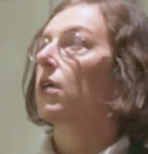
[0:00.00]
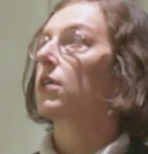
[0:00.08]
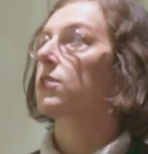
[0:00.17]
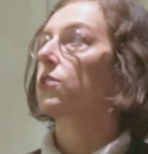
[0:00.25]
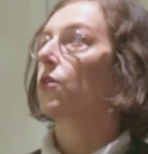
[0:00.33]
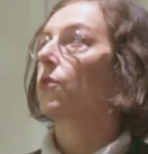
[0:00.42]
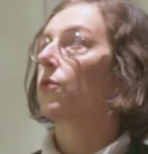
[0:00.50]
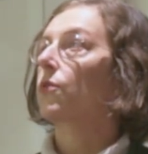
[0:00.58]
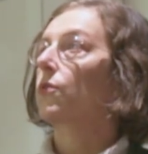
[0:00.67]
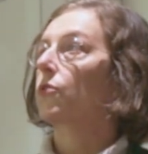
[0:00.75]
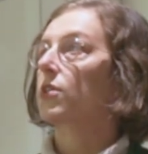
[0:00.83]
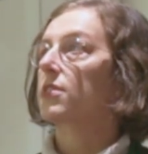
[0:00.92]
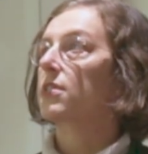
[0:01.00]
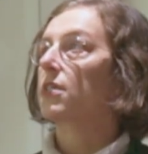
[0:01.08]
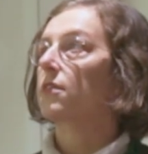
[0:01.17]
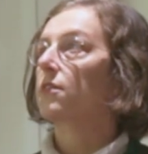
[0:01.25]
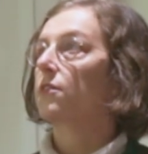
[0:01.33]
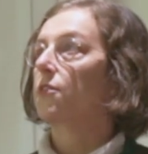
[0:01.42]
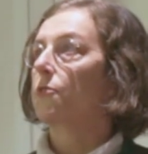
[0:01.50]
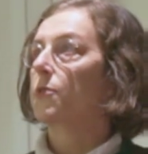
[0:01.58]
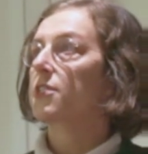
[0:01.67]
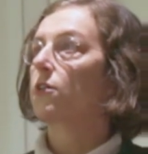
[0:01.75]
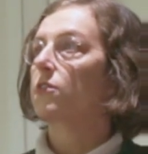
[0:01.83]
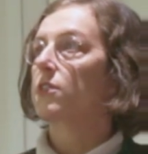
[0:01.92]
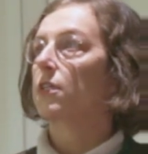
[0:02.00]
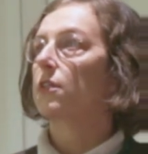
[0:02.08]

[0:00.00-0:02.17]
so you can see it in the results,